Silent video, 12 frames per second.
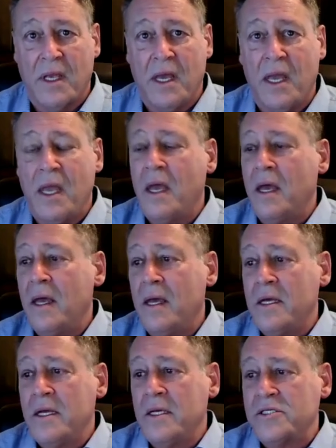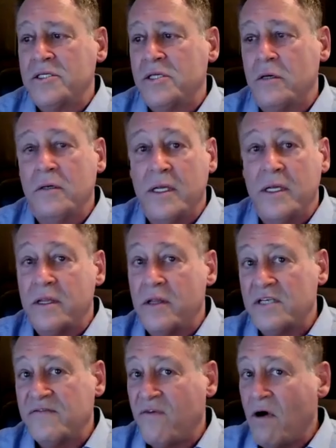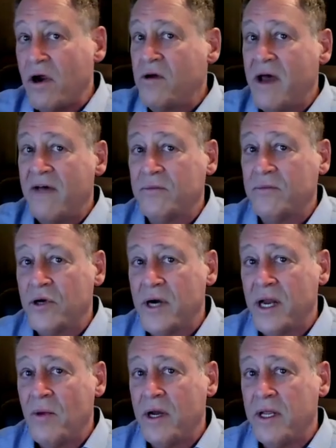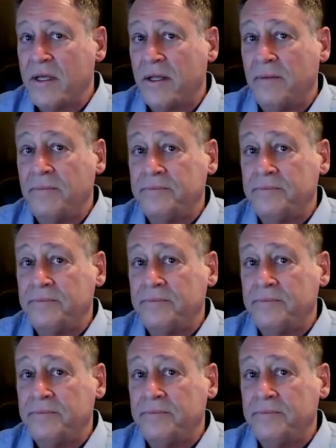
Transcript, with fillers: Okay. So thus far, you haven't put any money